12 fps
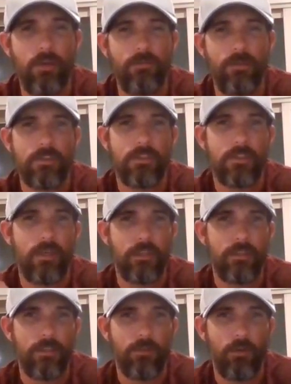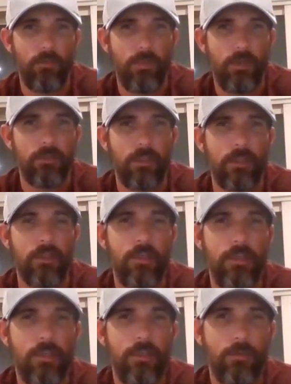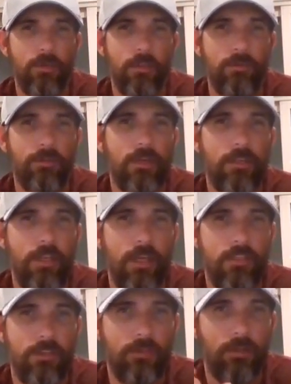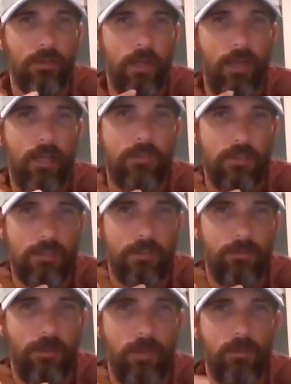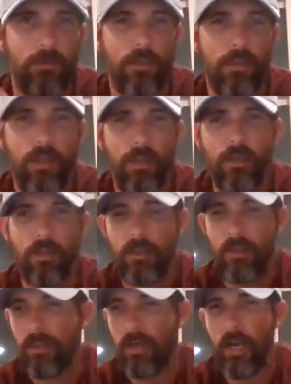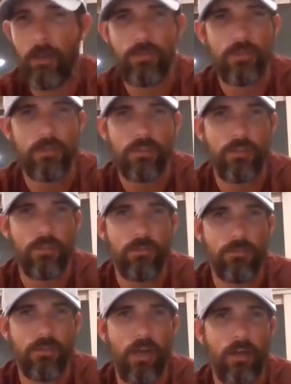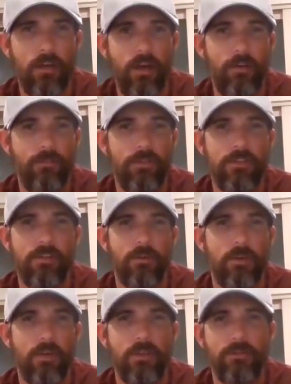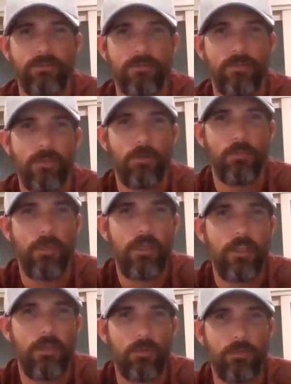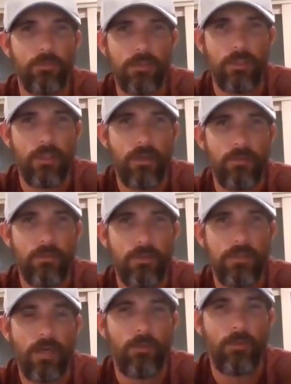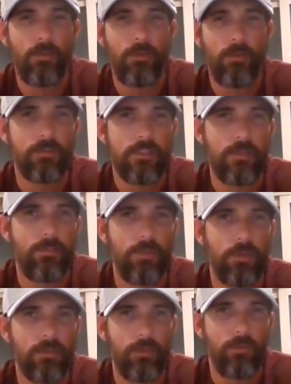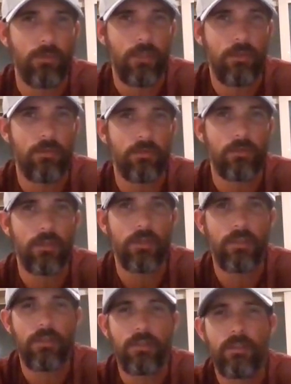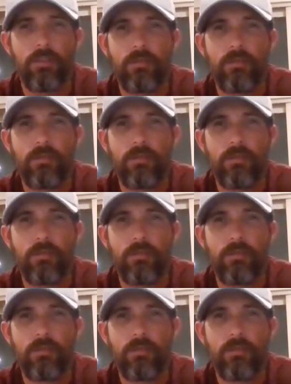office, it's connected to a building with a front desk girl that answers the phone and options to use office or meeting rooms in there. That's a building when they Google it.